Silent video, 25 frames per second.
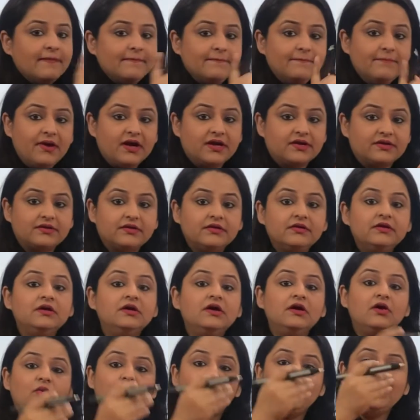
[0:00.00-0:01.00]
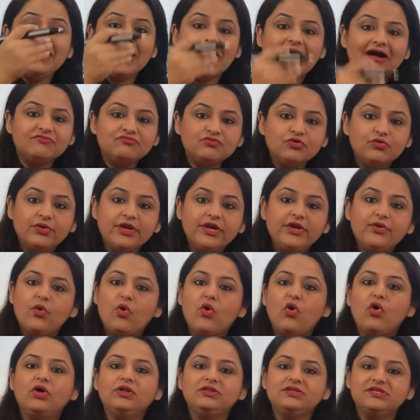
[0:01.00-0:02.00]
But we'll have to read
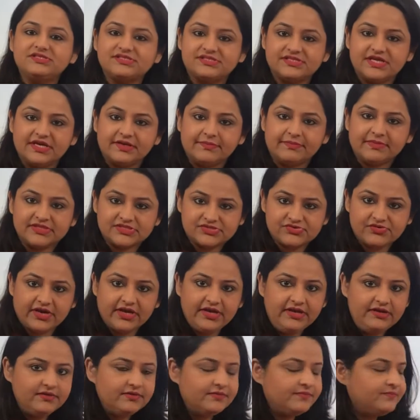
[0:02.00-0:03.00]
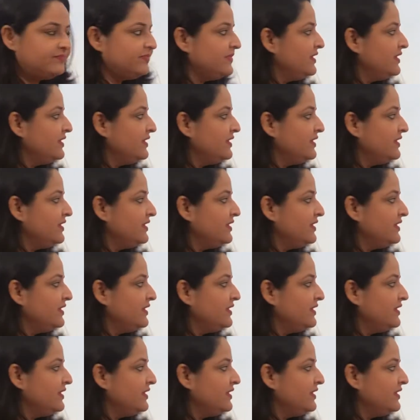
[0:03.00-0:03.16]
all the statements, right?